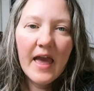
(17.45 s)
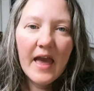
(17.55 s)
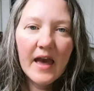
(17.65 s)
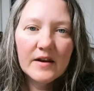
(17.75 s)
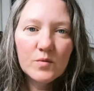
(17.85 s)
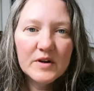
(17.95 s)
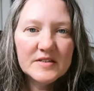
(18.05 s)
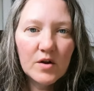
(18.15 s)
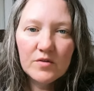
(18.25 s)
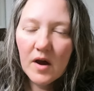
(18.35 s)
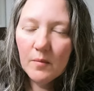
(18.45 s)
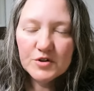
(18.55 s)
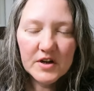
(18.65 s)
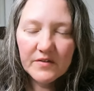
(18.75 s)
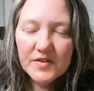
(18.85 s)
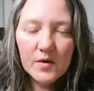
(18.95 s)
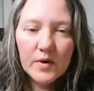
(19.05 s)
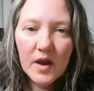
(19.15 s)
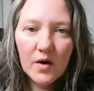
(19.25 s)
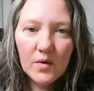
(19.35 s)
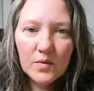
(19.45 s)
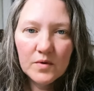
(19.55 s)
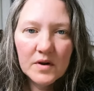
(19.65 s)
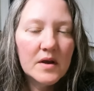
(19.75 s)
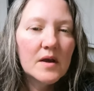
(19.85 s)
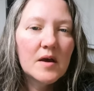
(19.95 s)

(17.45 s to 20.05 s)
And we sold almost everything we owned,